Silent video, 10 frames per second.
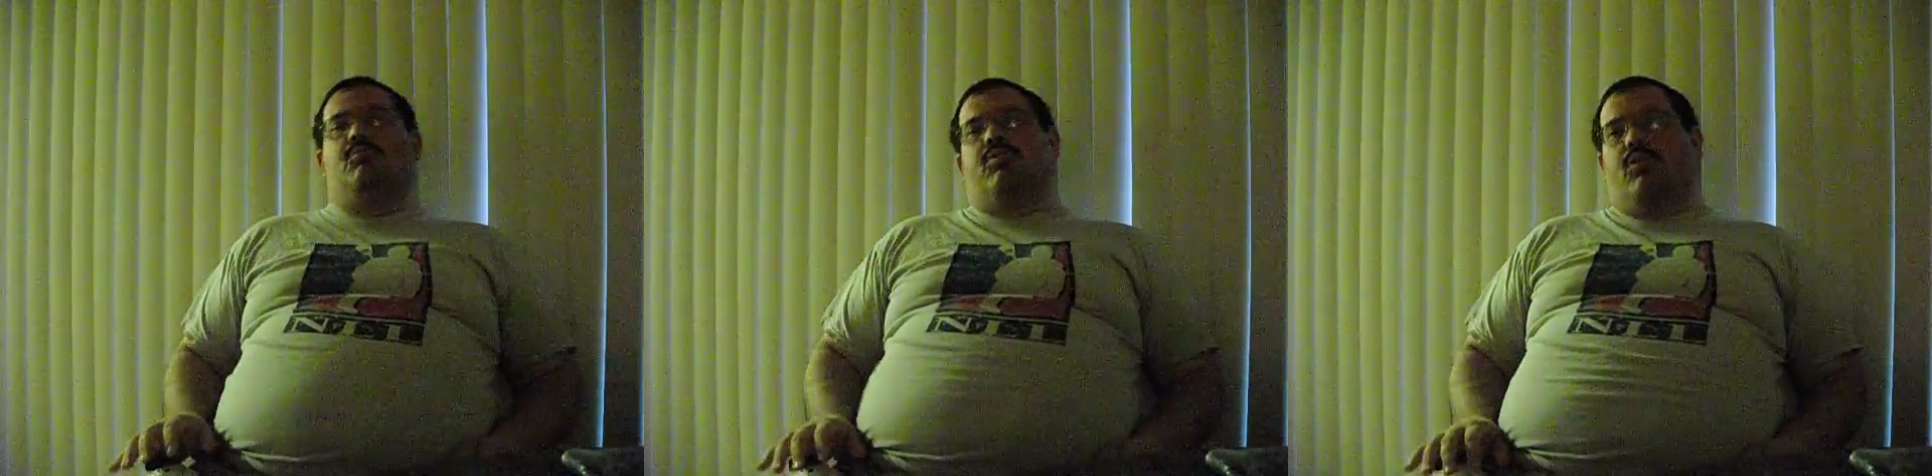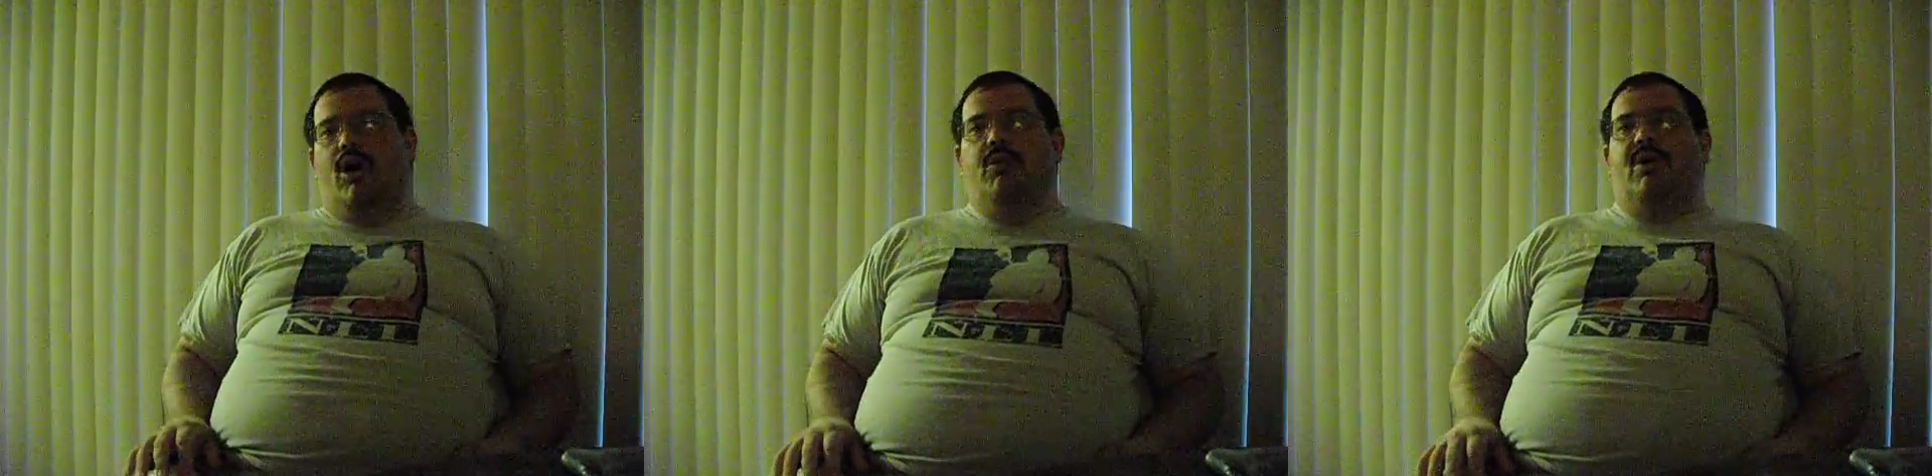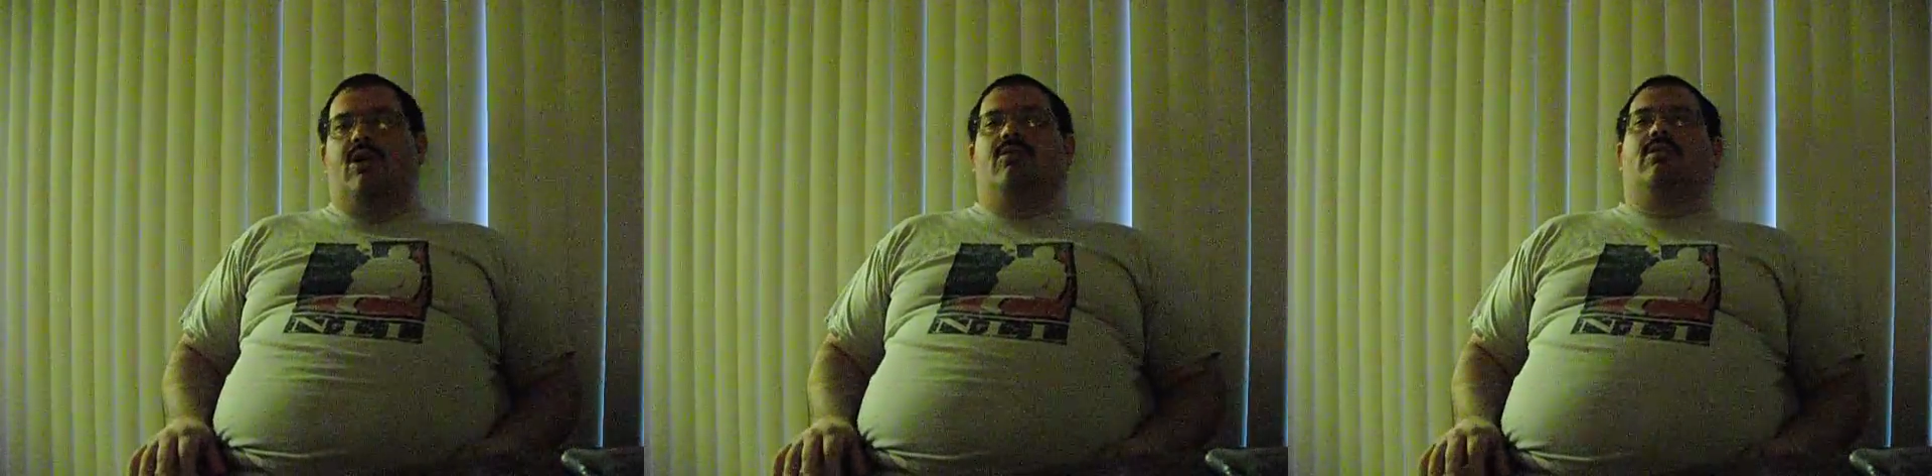
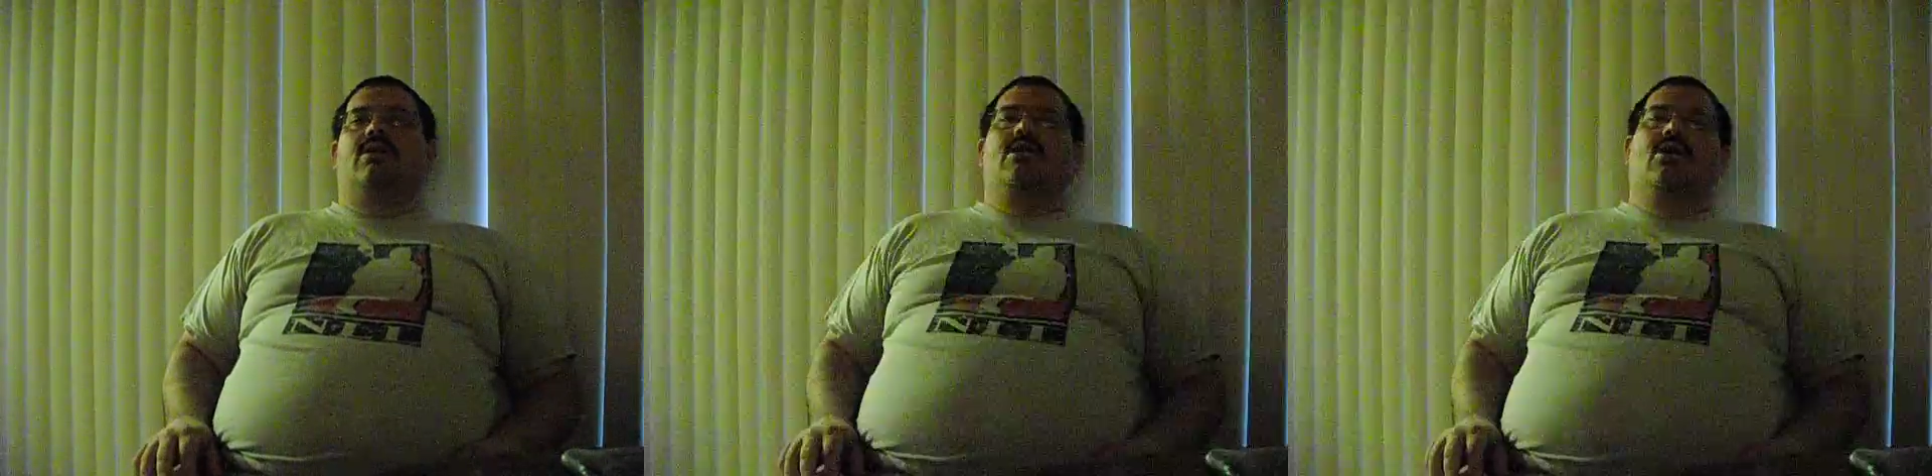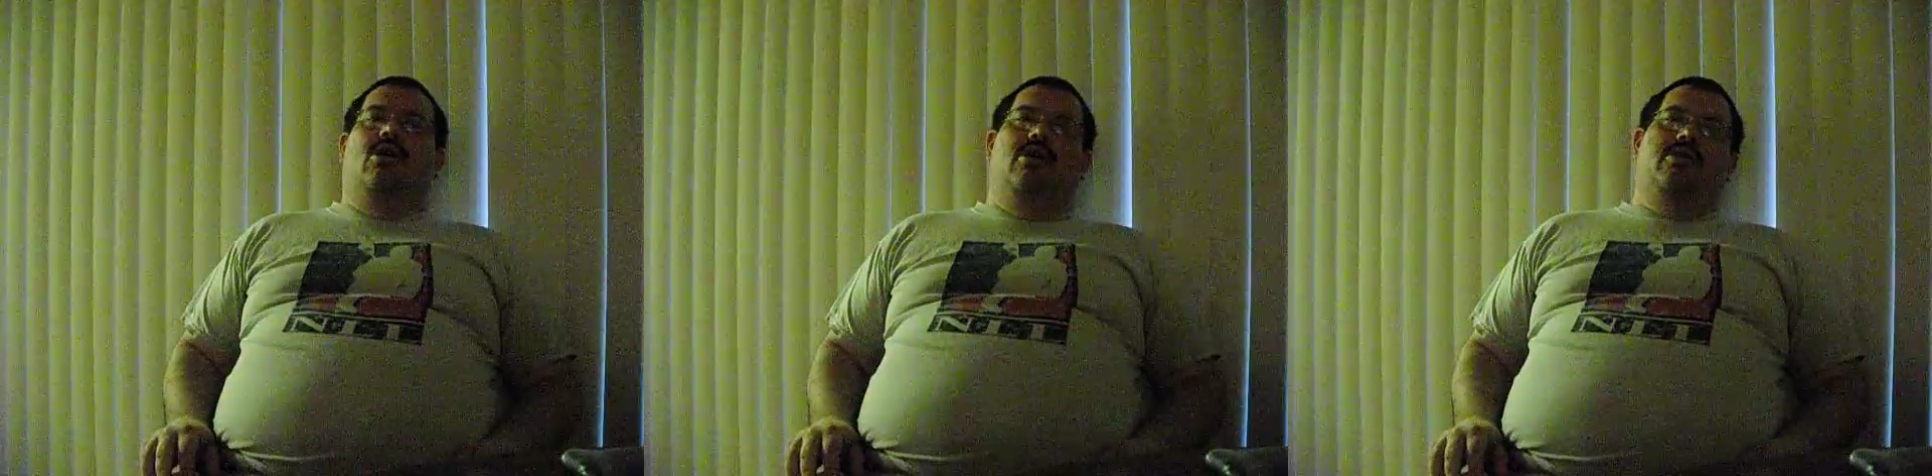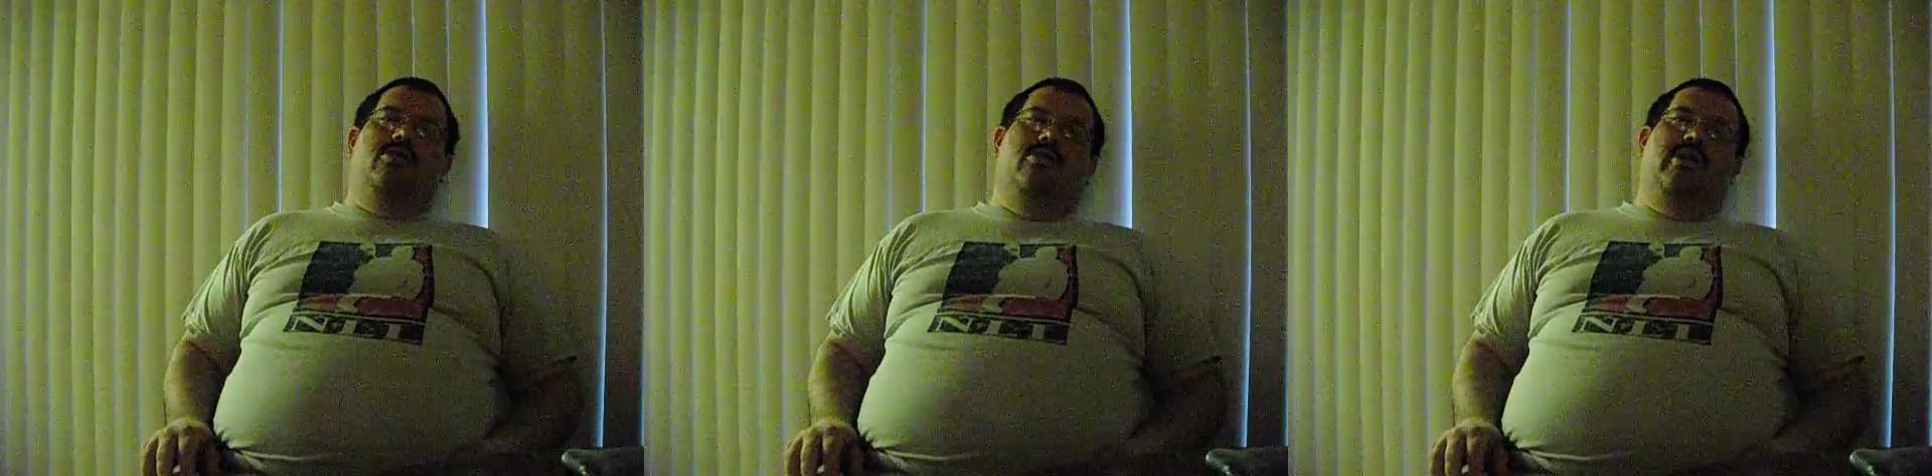promo on
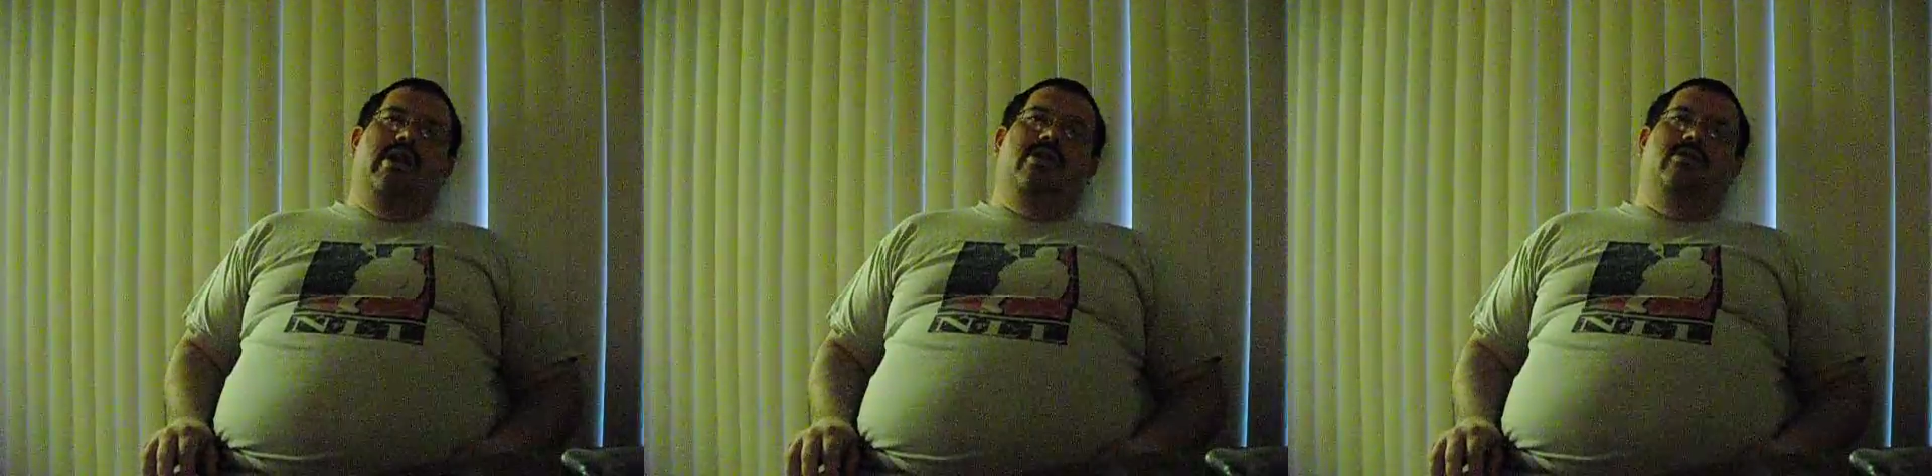Kurt Angle.